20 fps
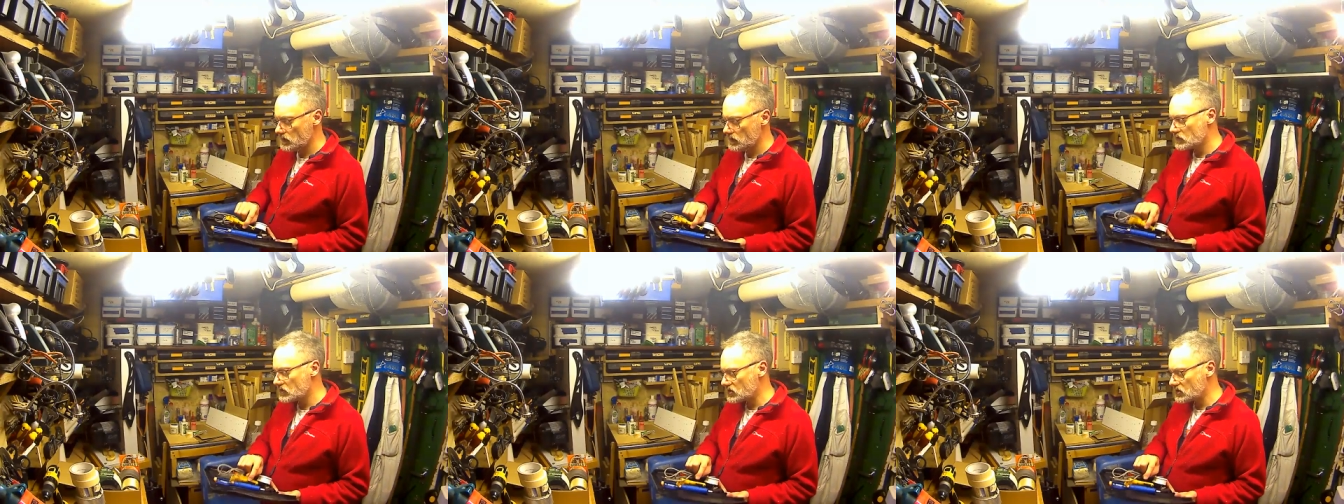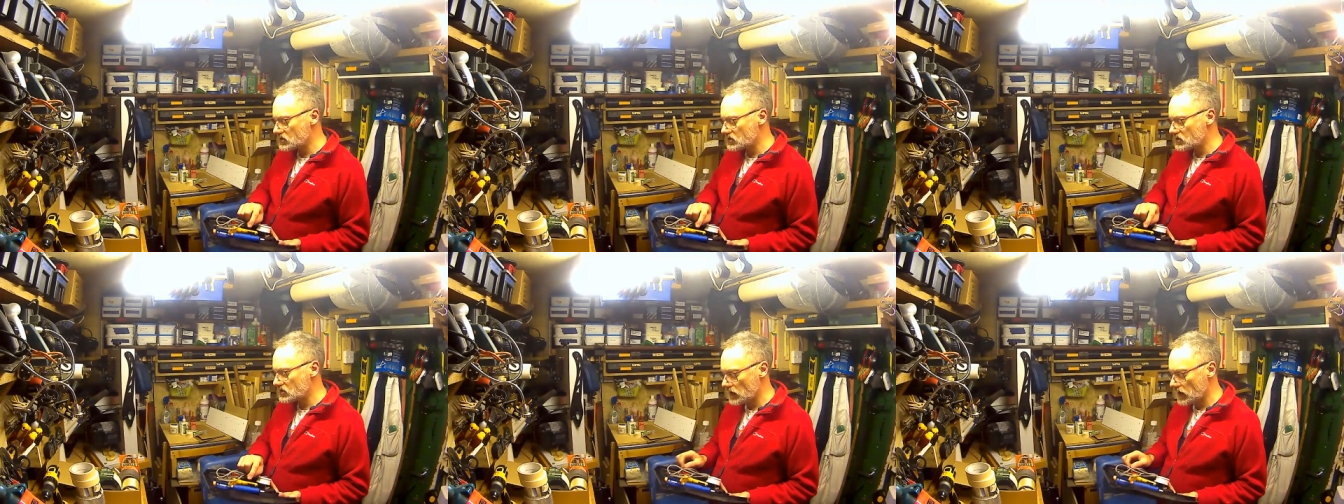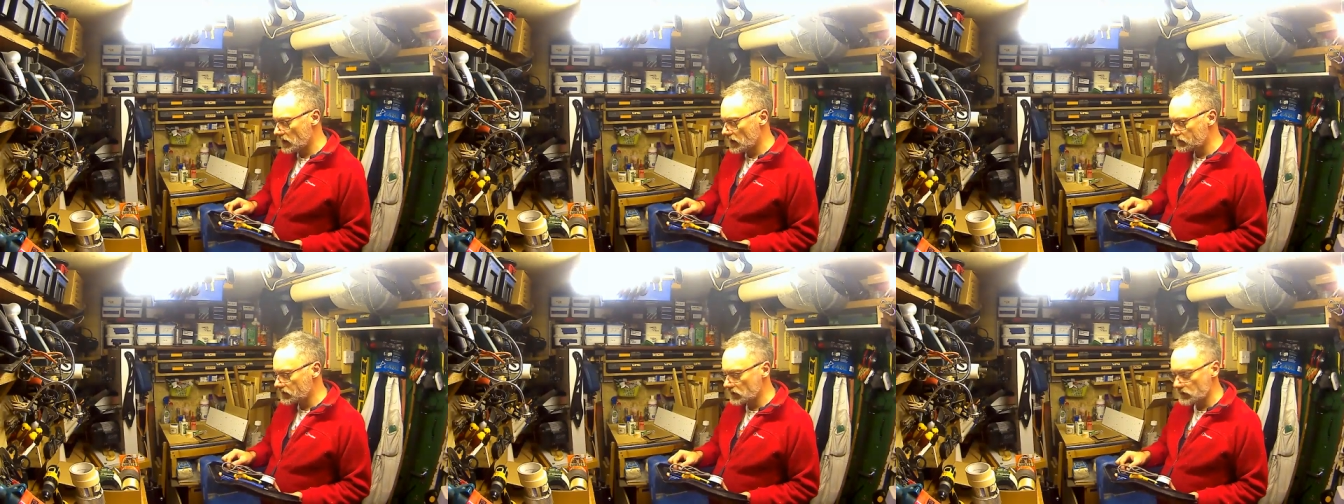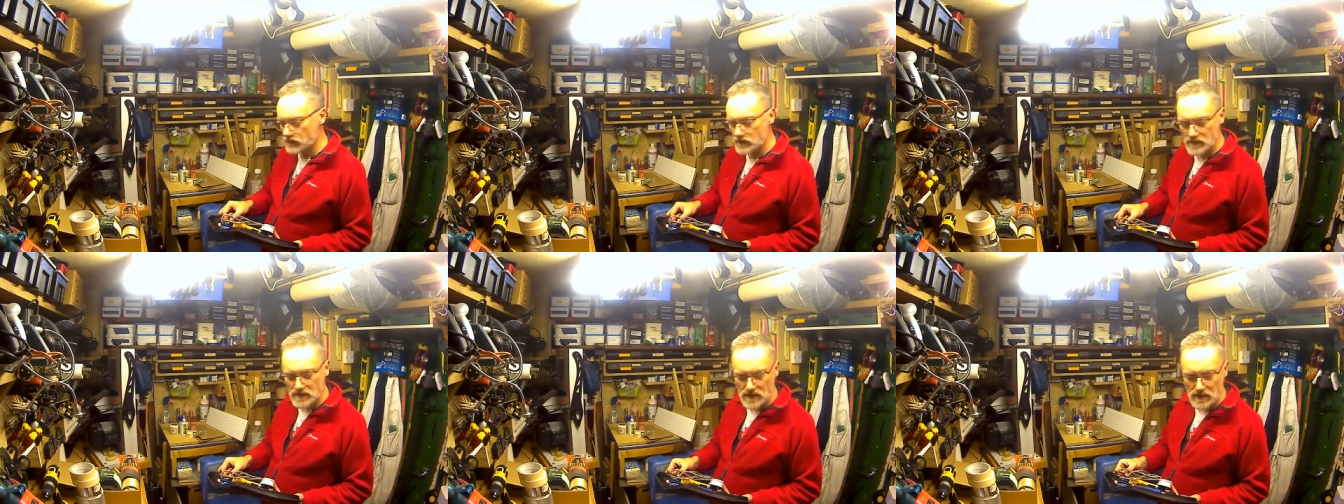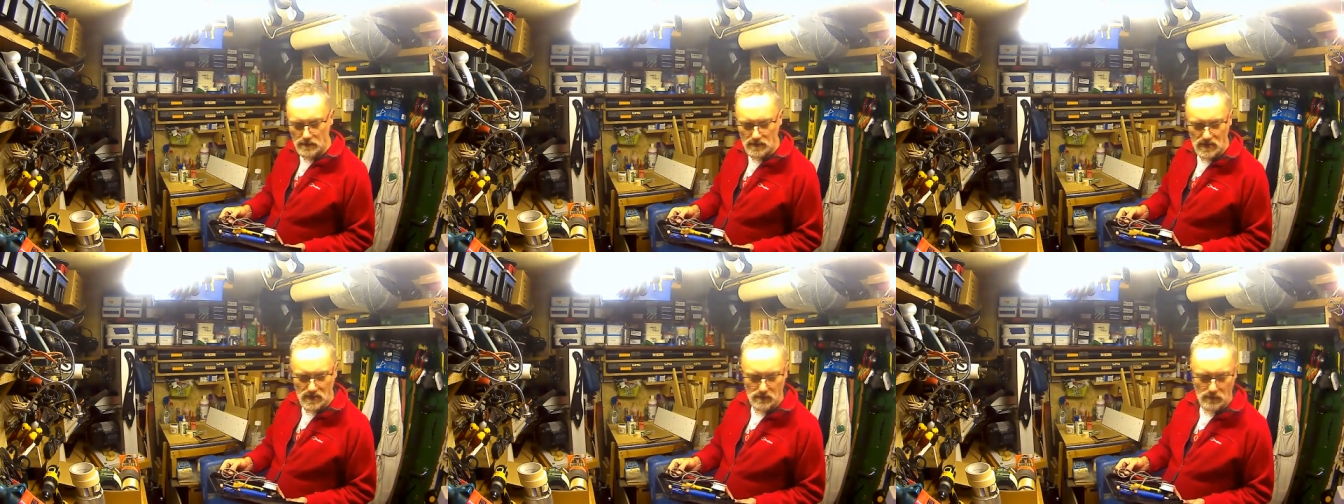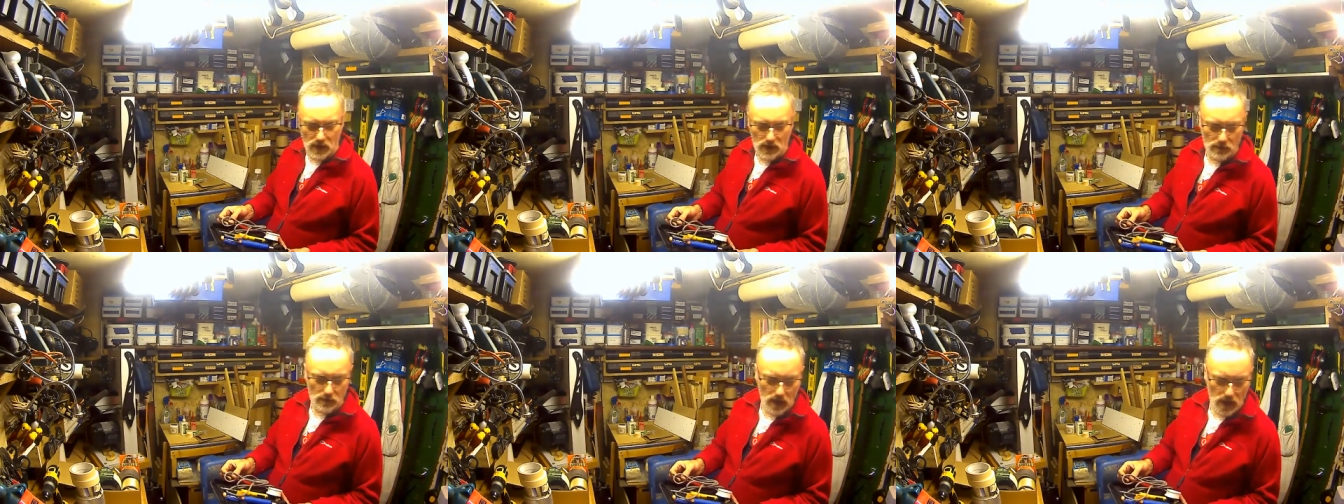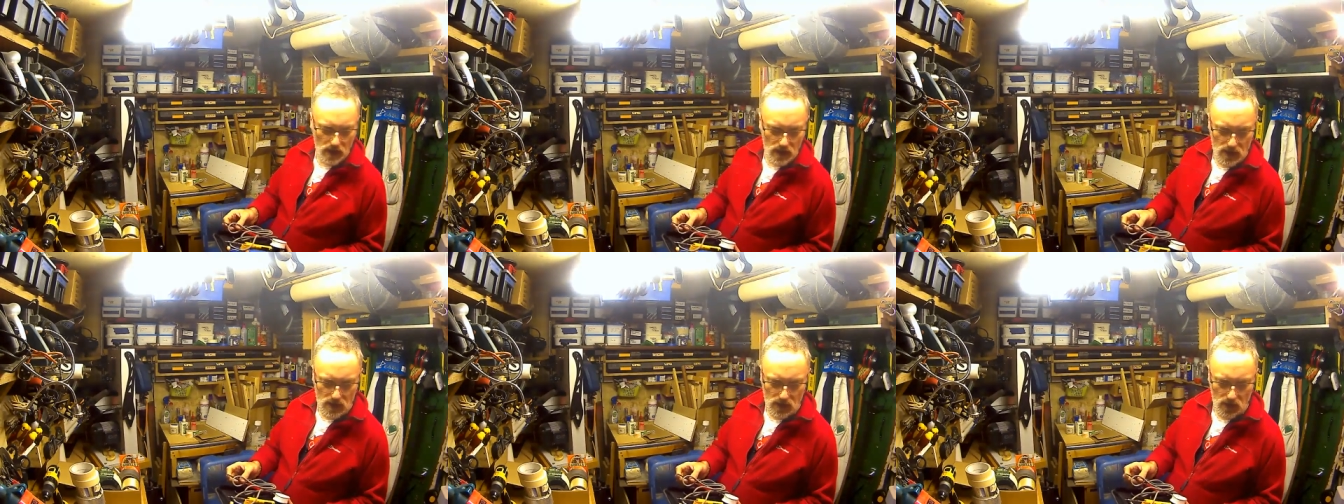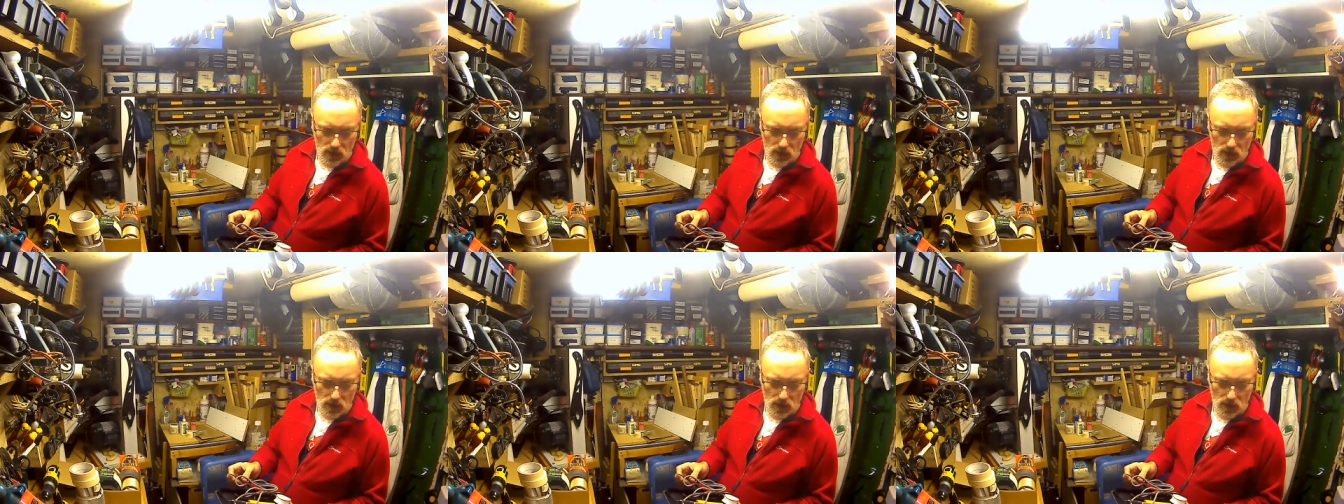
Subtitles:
Which do have different tips to my main